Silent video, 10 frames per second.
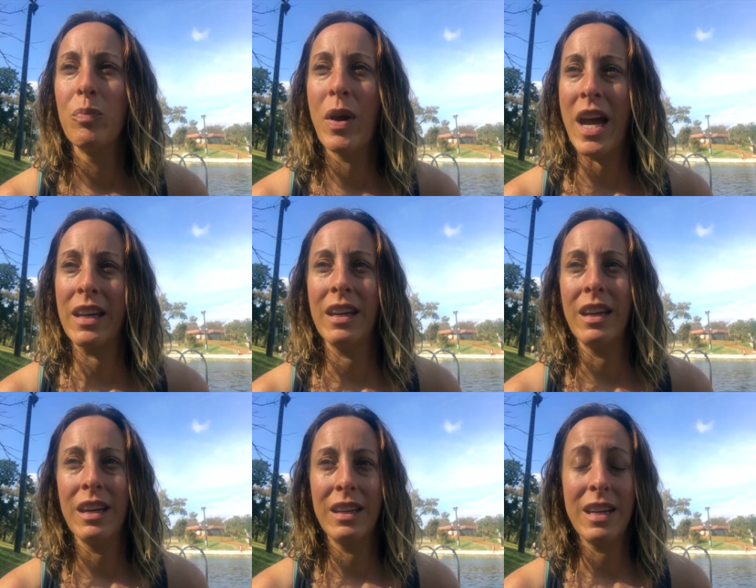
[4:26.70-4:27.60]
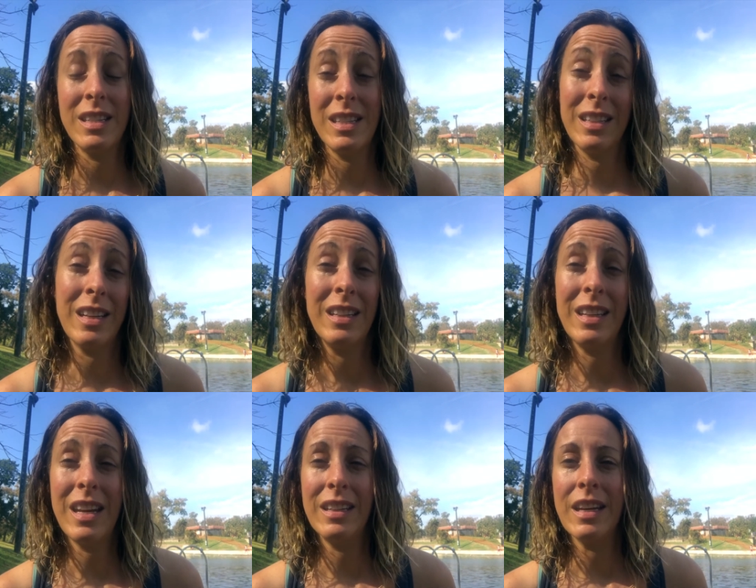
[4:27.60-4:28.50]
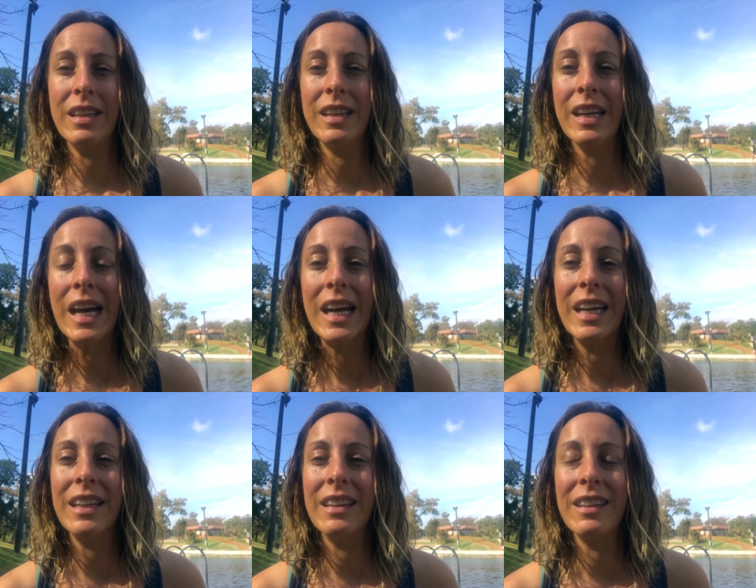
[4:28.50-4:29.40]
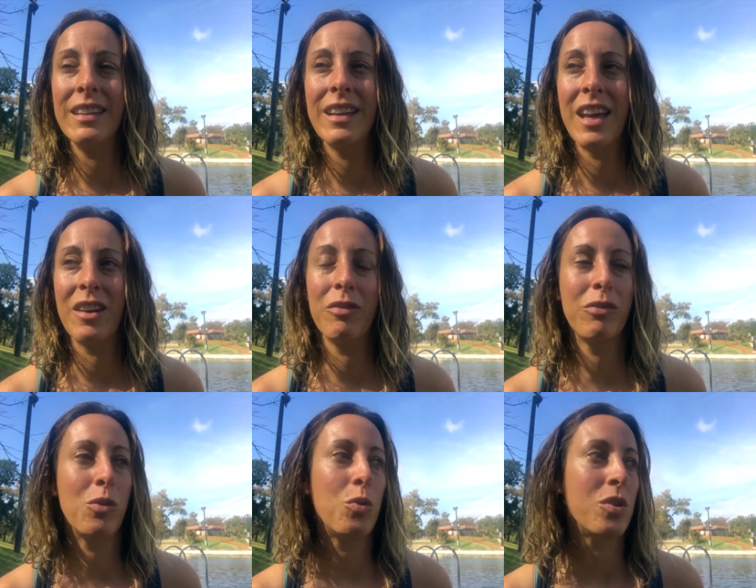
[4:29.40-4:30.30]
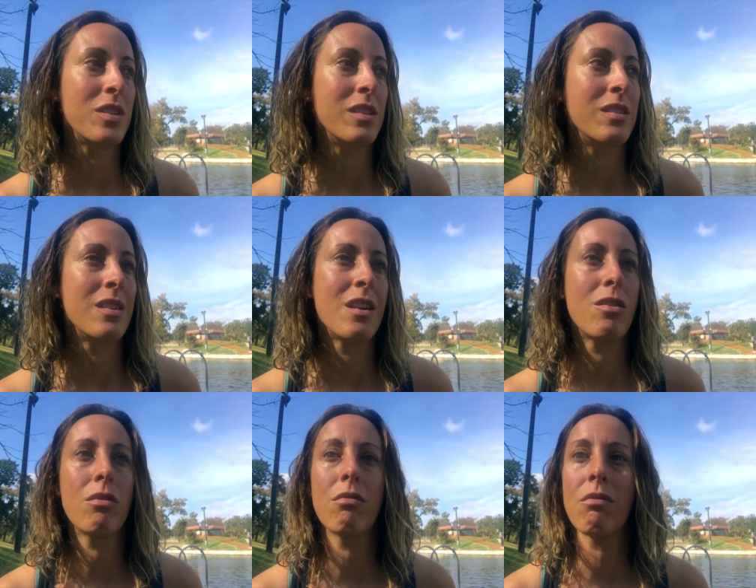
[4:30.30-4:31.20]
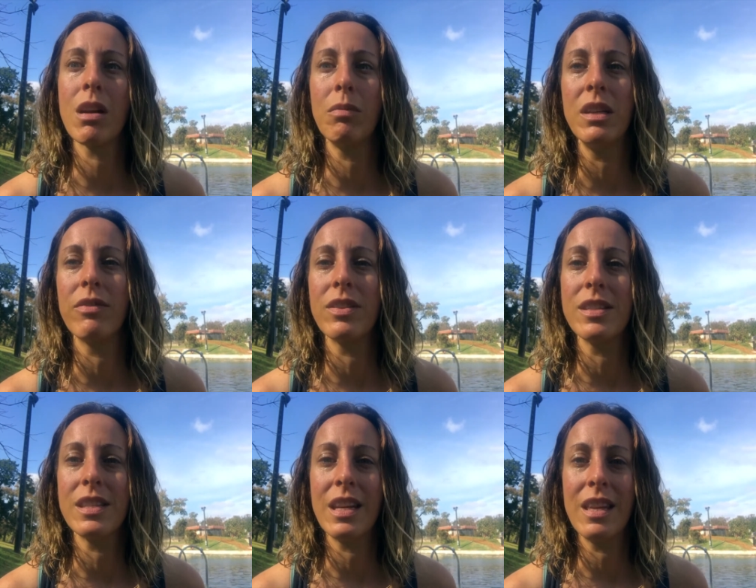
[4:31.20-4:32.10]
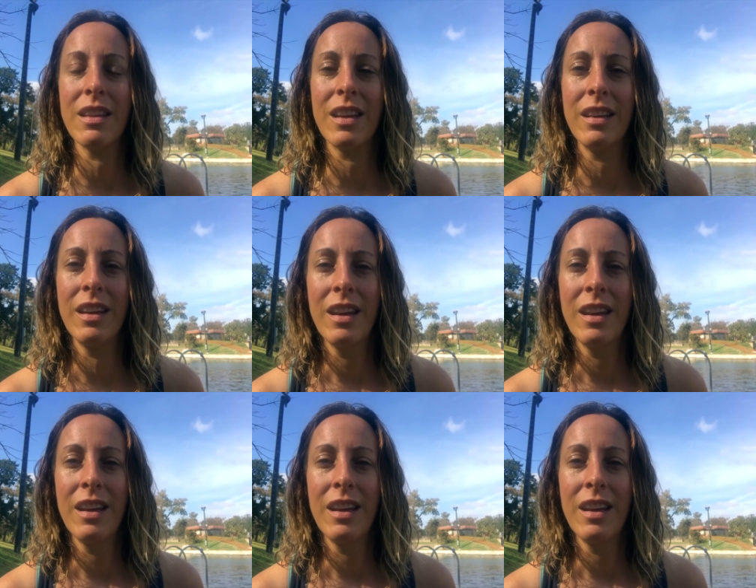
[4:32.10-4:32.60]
back in 1998-99, and of course it's an incredibly different city than